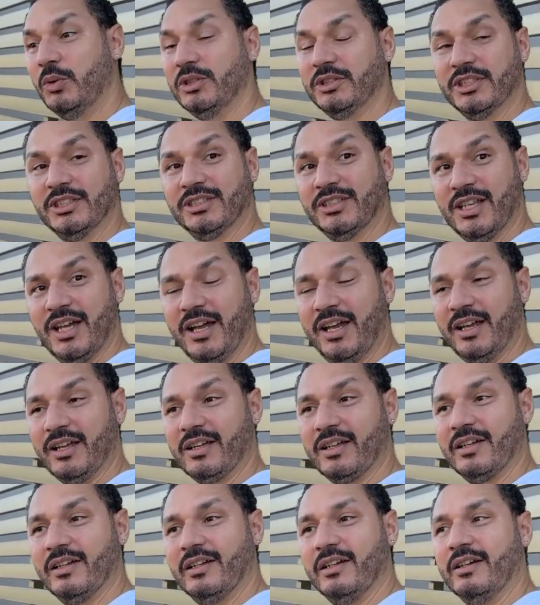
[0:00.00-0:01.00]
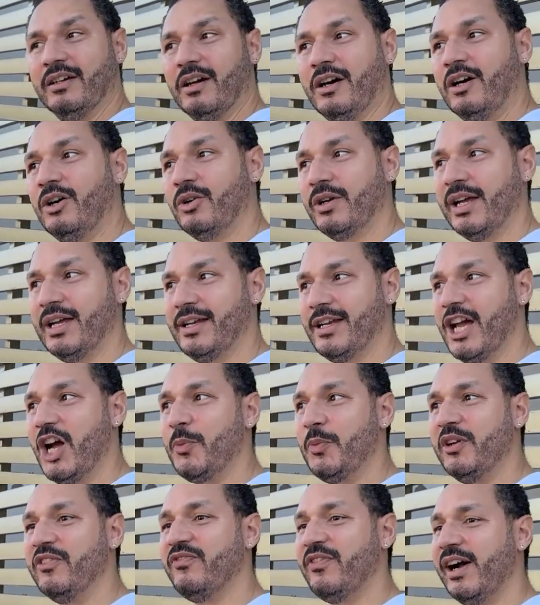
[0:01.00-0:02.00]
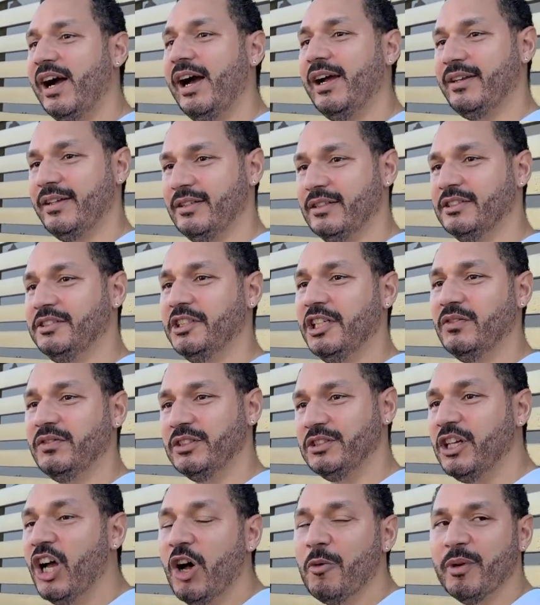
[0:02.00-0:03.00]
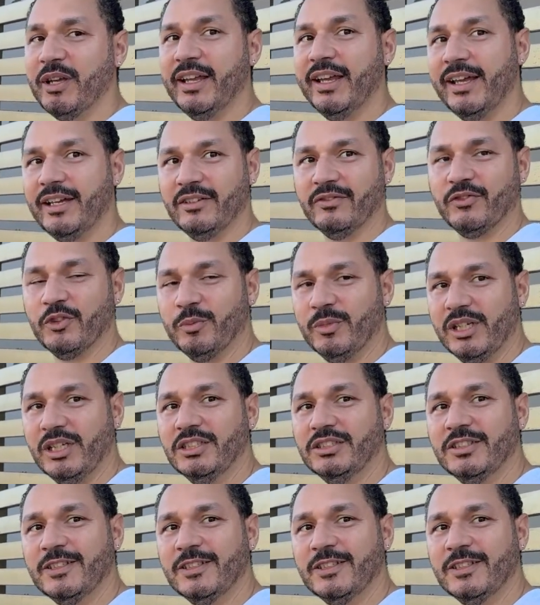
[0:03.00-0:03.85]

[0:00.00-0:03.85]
so we're just like, okay, now we're finding the stuff that y'all been hidden from us.